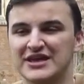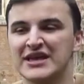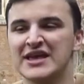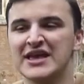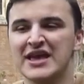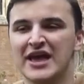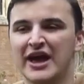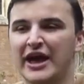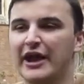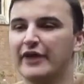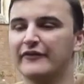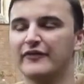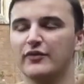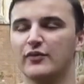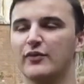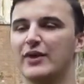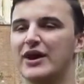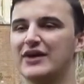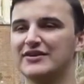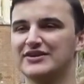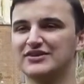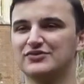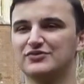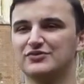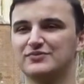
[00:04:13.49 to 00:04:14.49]
I thought,
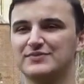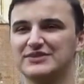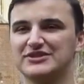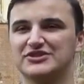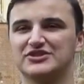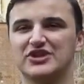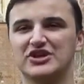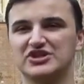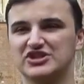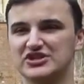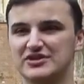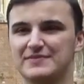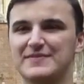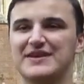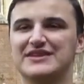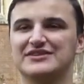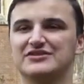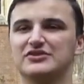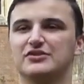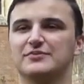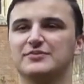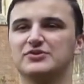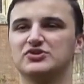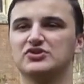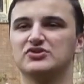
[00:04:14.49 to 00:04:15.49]
wow, this would be such an
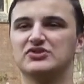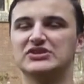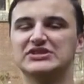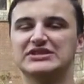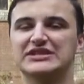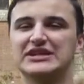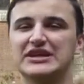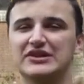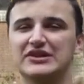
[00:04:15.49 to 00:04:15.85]
amazing opportunity. I